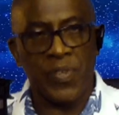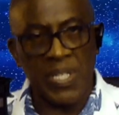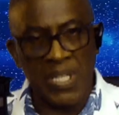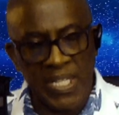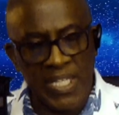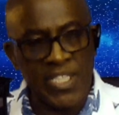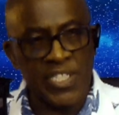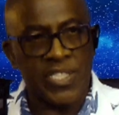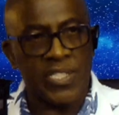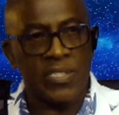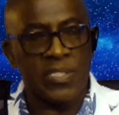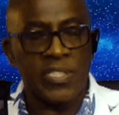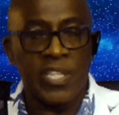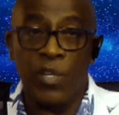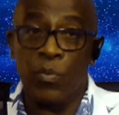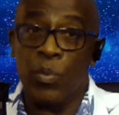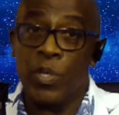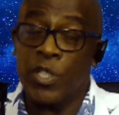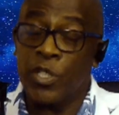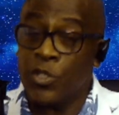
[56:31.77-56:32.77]
of Galatians.
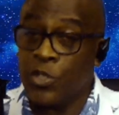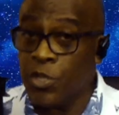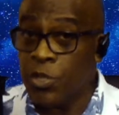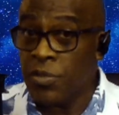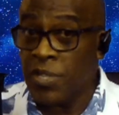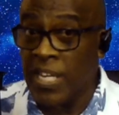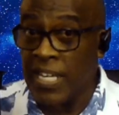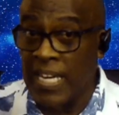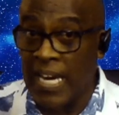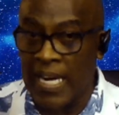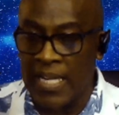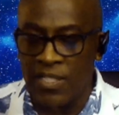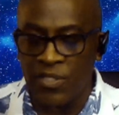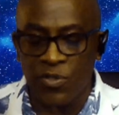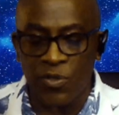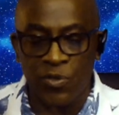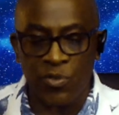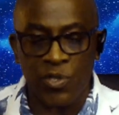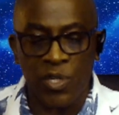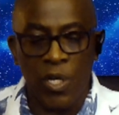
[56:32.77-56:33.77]
There were the
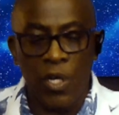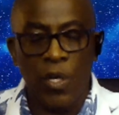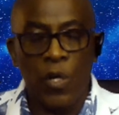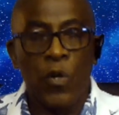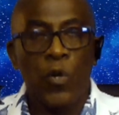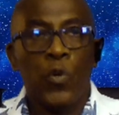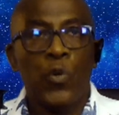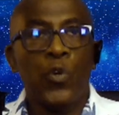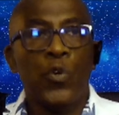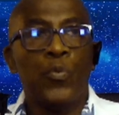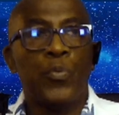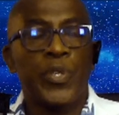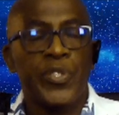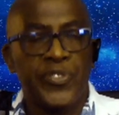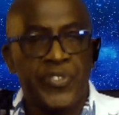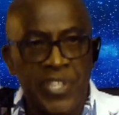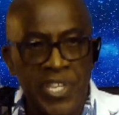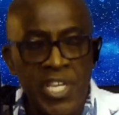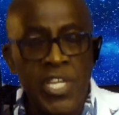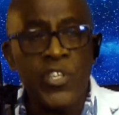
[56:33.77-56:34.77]
Judaizers who were
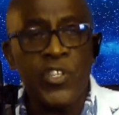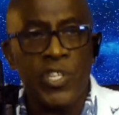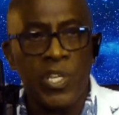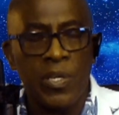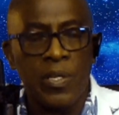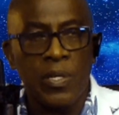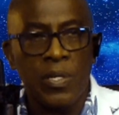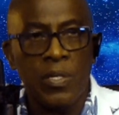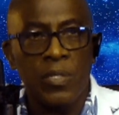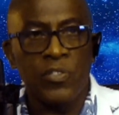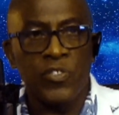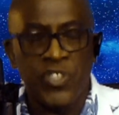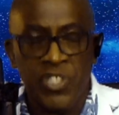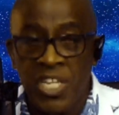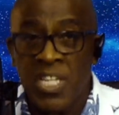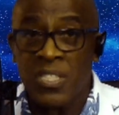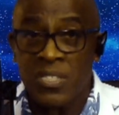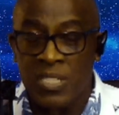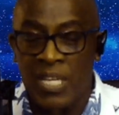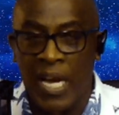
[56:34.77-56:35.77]
teaching
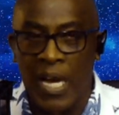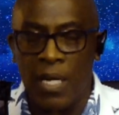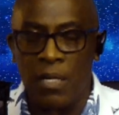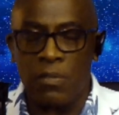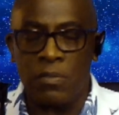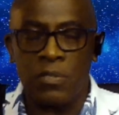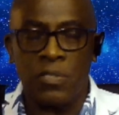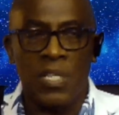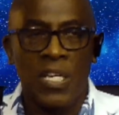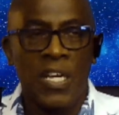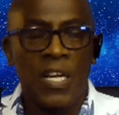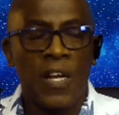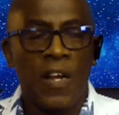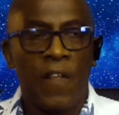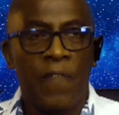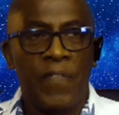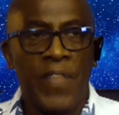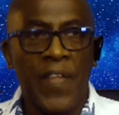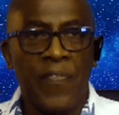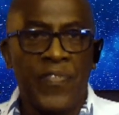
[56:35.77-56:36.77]
Gentiles
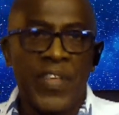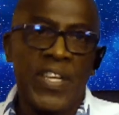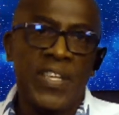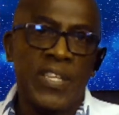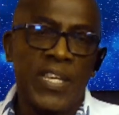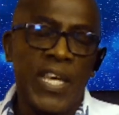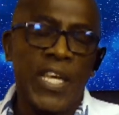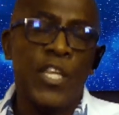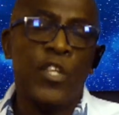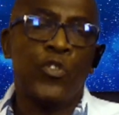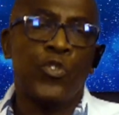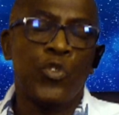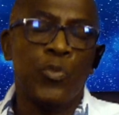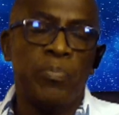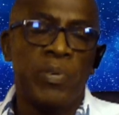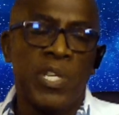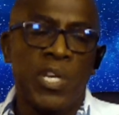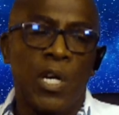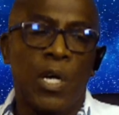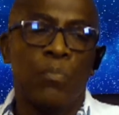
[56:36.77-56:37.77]
that they needed to
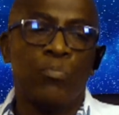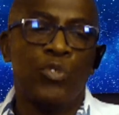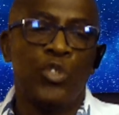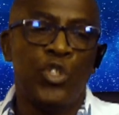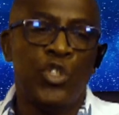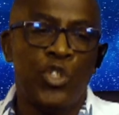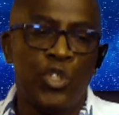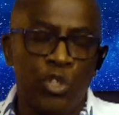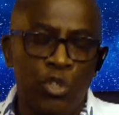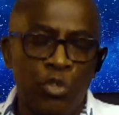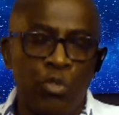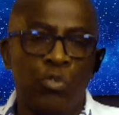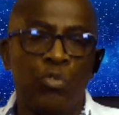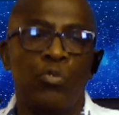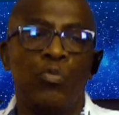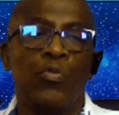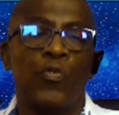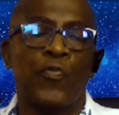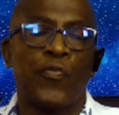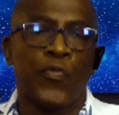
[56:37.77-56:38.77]
become
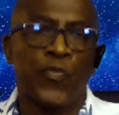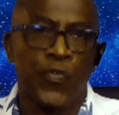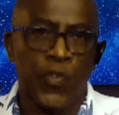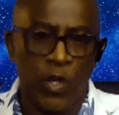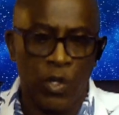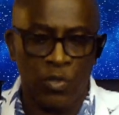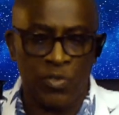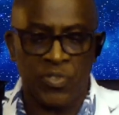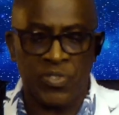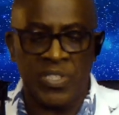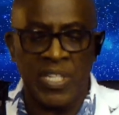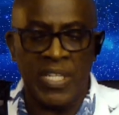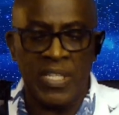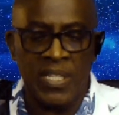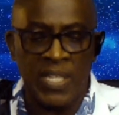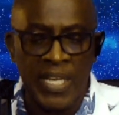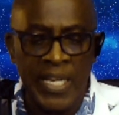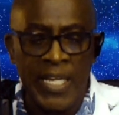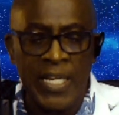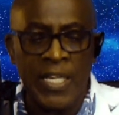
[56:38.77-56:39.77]
Jew first. They
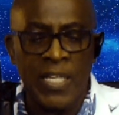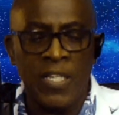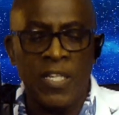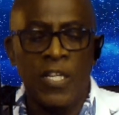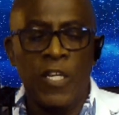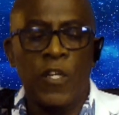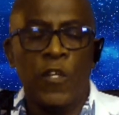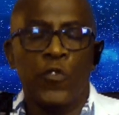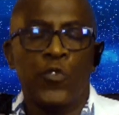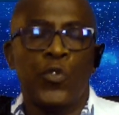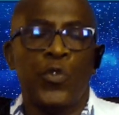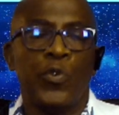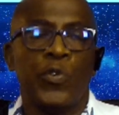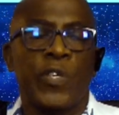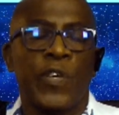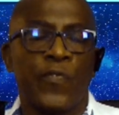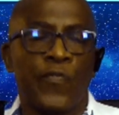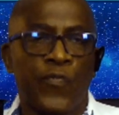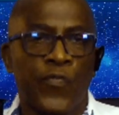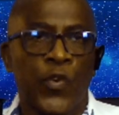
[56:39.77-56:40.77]
needed to
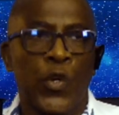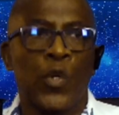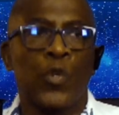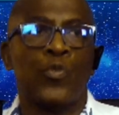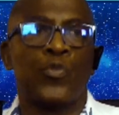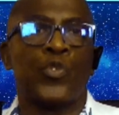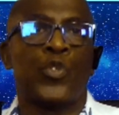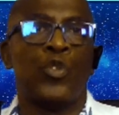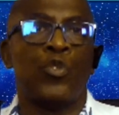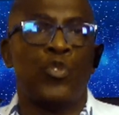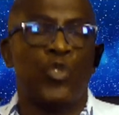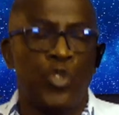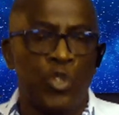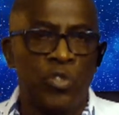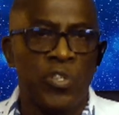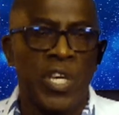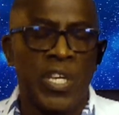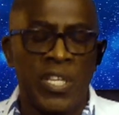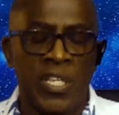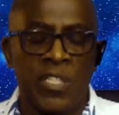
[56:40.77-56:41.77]
convert to
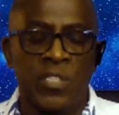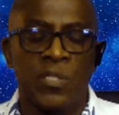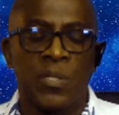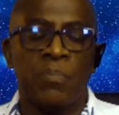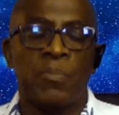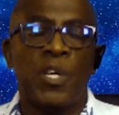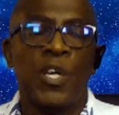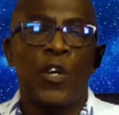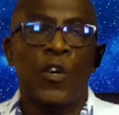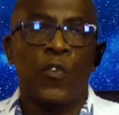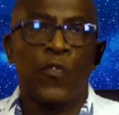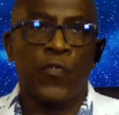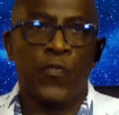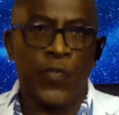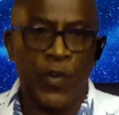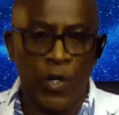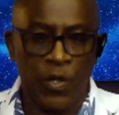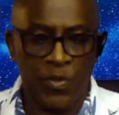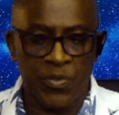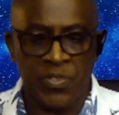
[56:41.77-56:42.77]
Judaism
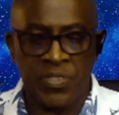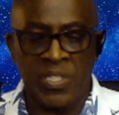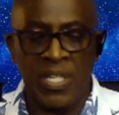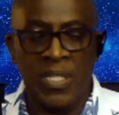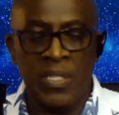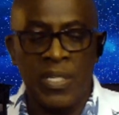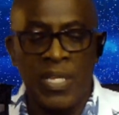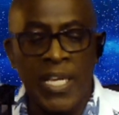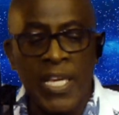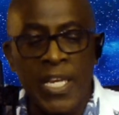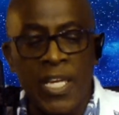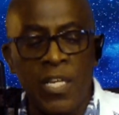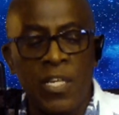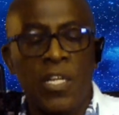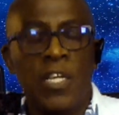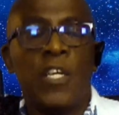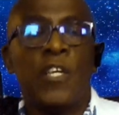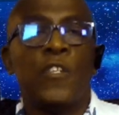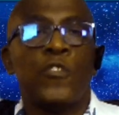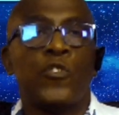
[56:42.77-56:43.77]
first. They
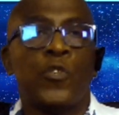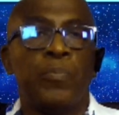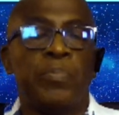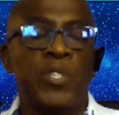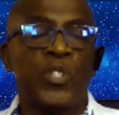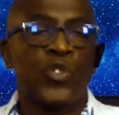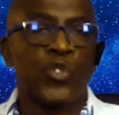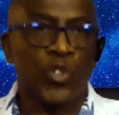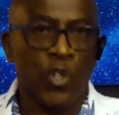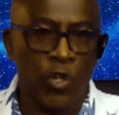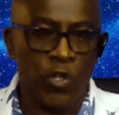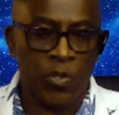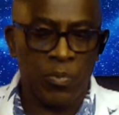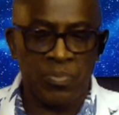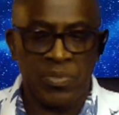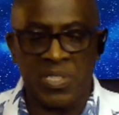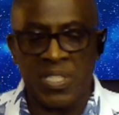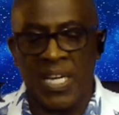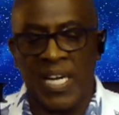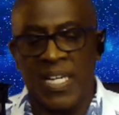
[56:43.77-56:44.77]
needed to be
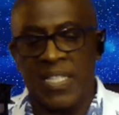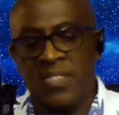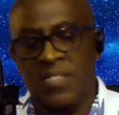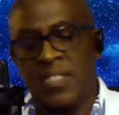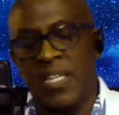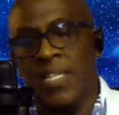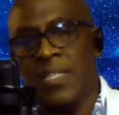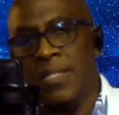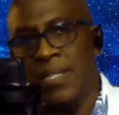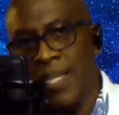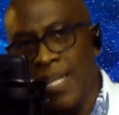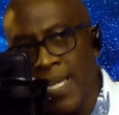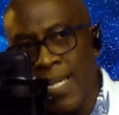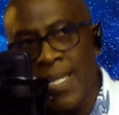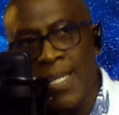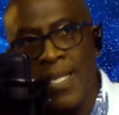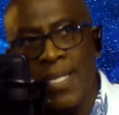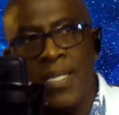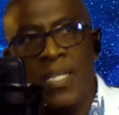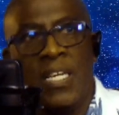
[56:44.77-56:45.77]
circumcised. They
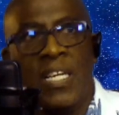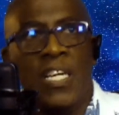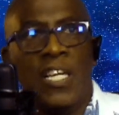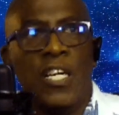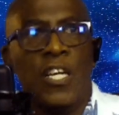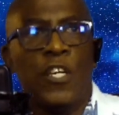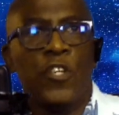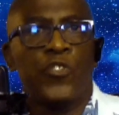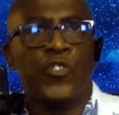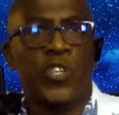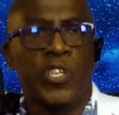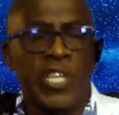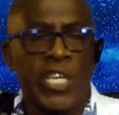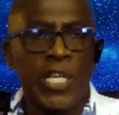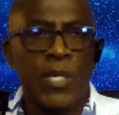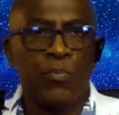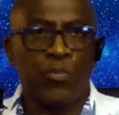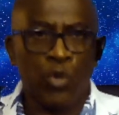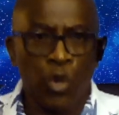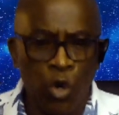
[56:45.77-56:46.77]
needed to
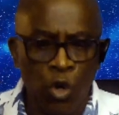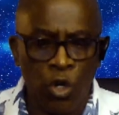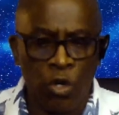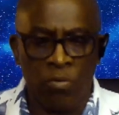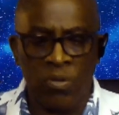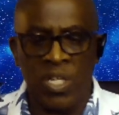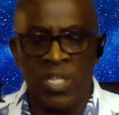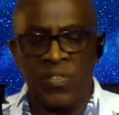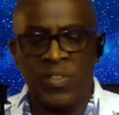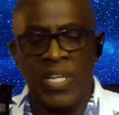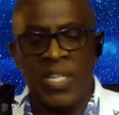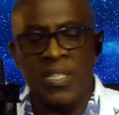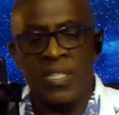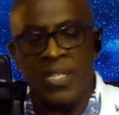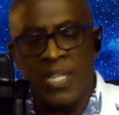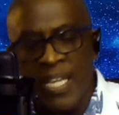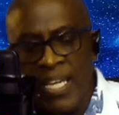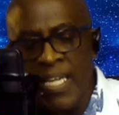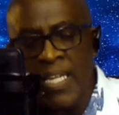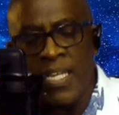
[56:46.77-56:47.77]
keep Torah. They
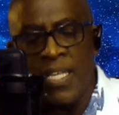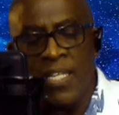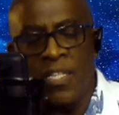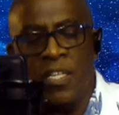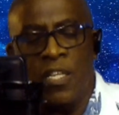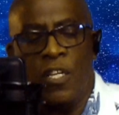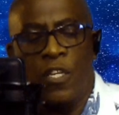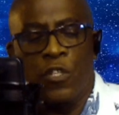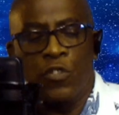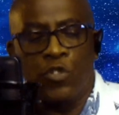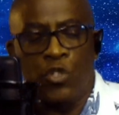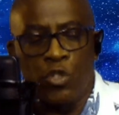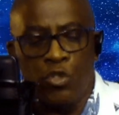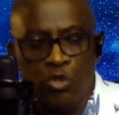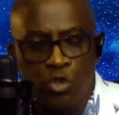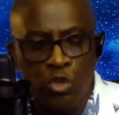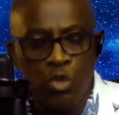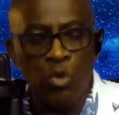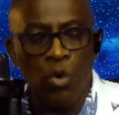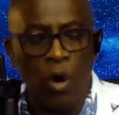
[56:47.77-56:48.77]
needed to
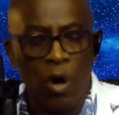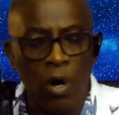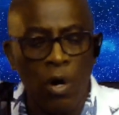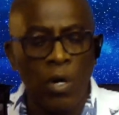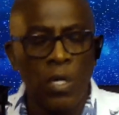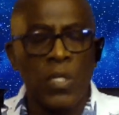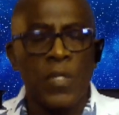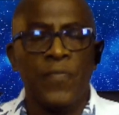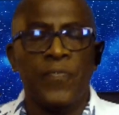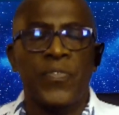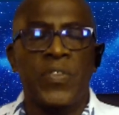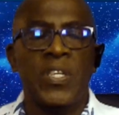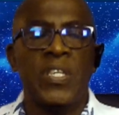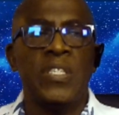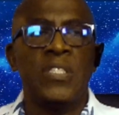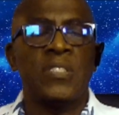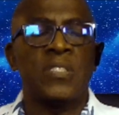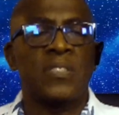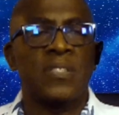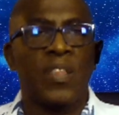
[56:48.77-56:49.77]
do all of
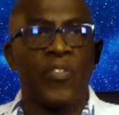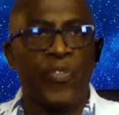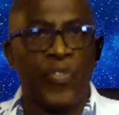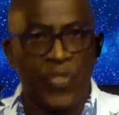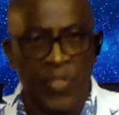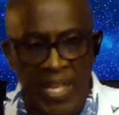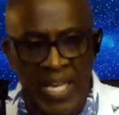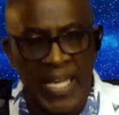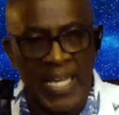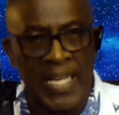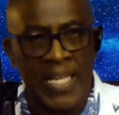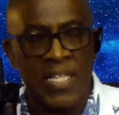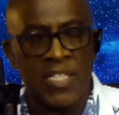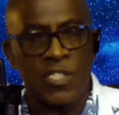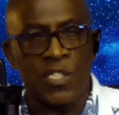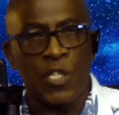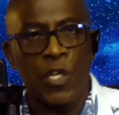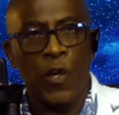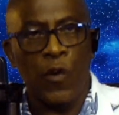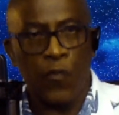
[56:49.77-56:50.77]
these
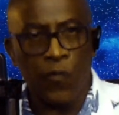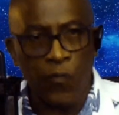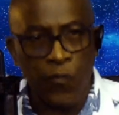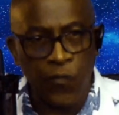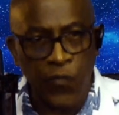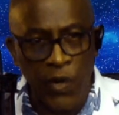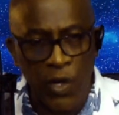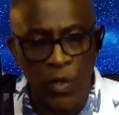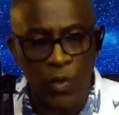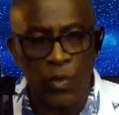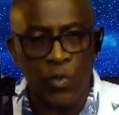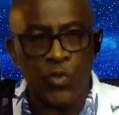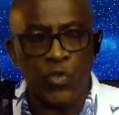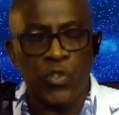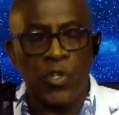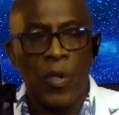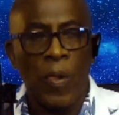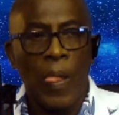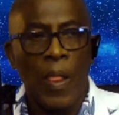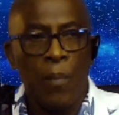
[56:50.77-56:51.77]
things
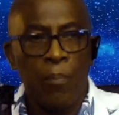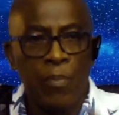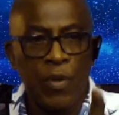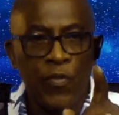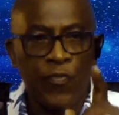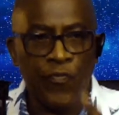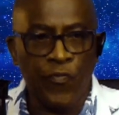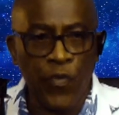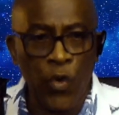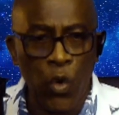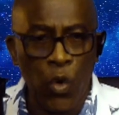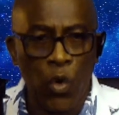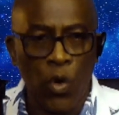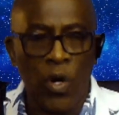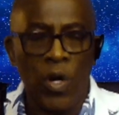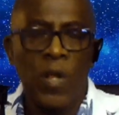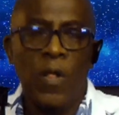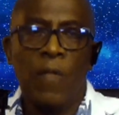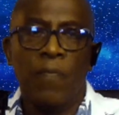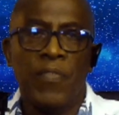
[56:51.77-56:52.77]
first
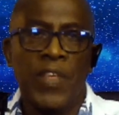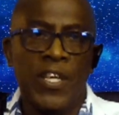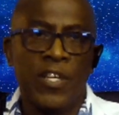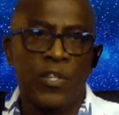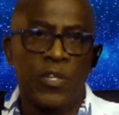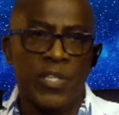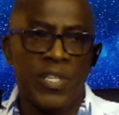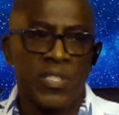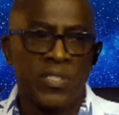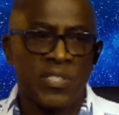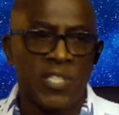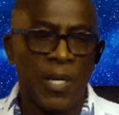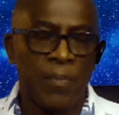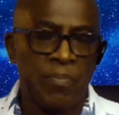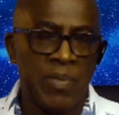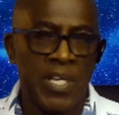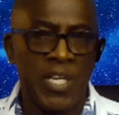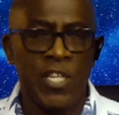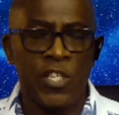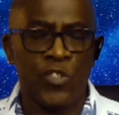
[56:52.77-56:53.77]
before they could
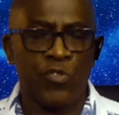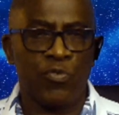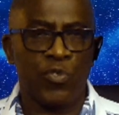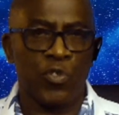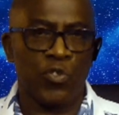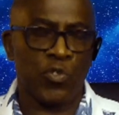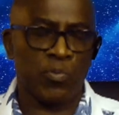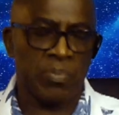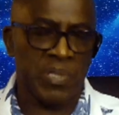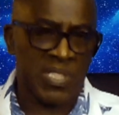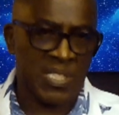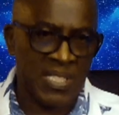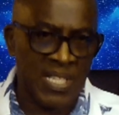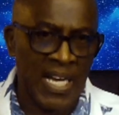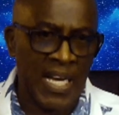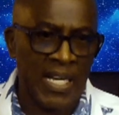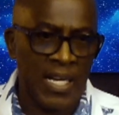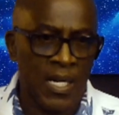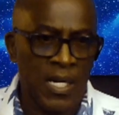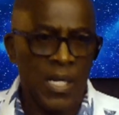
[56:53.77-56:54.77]
accept Israel's
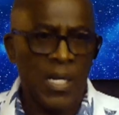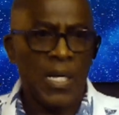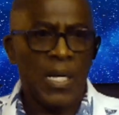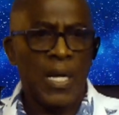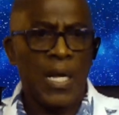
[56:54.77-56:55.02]
Messiah.